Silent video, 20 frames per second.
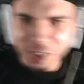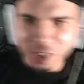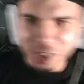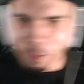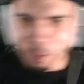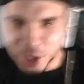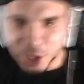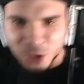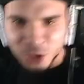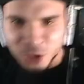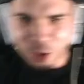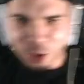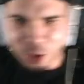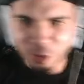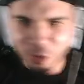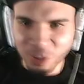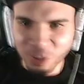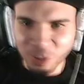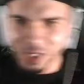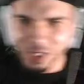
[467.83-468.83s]
the muscles
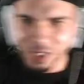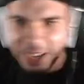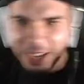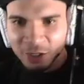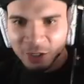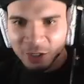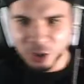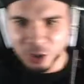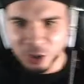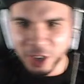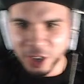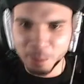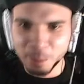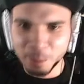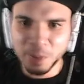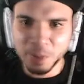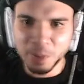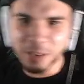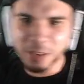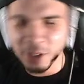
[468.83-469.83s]
from the leg to try to
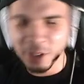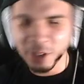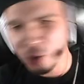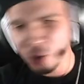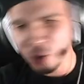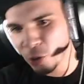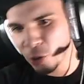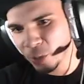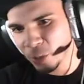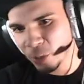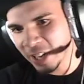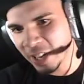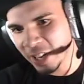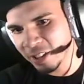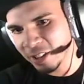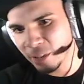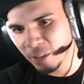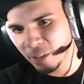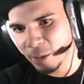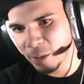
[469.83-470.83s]
pivot. You know what I
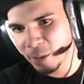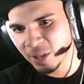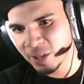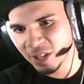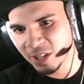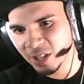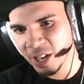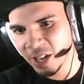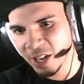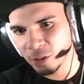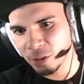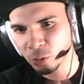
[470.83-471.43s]
think my mistake?